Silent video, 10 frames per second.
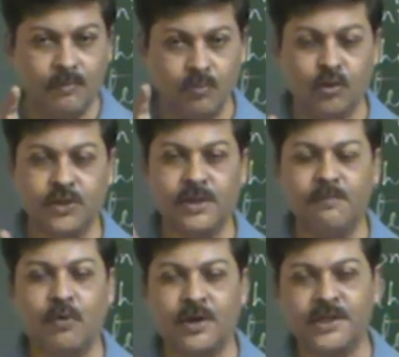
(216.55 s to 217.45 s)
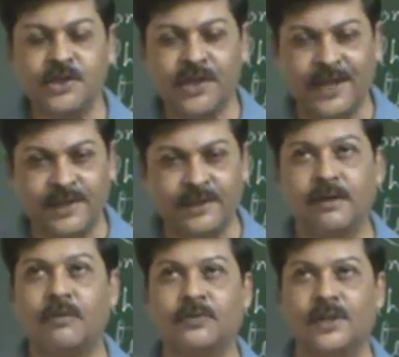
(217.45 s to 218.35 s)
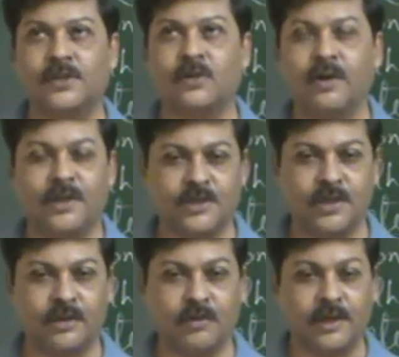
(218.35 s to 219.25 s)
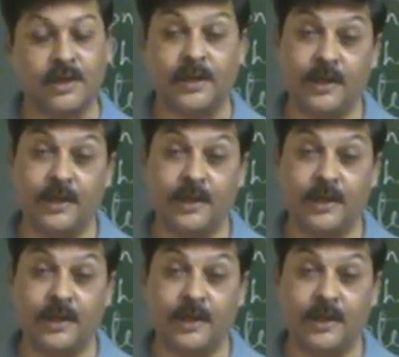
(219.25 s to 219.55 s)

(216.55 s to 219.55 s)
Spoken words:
most important character of this contingent contract.